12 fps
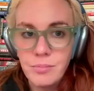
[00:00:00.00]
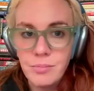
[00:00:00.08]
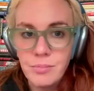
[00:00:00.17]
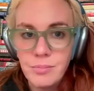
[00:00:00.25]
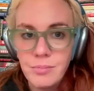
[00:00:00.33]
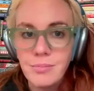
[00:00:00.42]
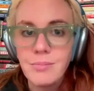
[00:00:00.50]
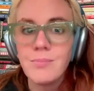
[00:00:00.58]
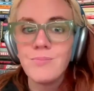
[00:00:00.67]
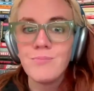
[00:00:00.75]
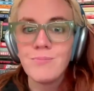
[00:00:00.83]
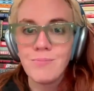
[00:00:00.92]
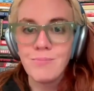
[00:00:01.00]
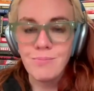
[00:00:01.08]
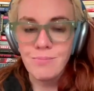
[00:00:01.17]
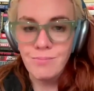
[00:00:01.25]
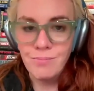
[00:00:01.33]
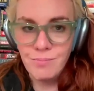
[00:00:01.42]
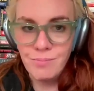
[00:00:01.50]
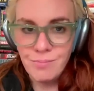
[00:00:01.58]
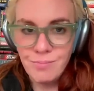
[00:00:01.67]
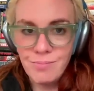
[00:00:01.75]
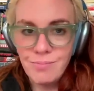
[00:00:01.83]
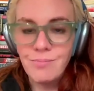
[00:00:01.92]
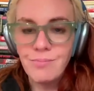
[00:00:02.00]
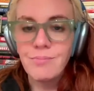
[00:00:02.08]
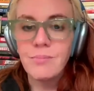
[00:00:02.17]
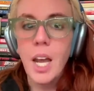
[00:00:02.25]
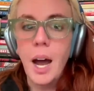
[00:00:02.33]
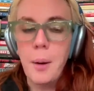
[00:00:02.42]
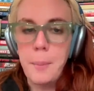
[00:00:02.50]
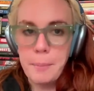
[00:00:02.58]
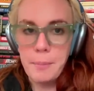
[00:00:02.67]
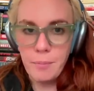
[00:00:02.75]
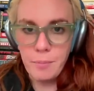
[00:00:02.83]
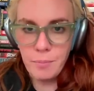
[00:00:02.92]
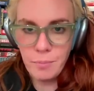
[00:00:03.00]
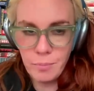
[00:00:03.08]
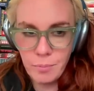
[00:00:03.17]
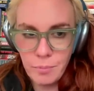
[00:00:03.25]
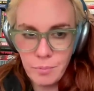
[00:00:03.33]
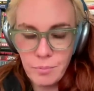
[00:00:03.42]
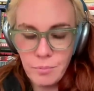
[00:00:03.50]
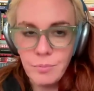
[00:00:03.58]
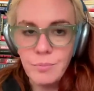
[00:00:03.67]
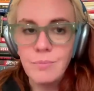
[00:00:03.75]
(silent)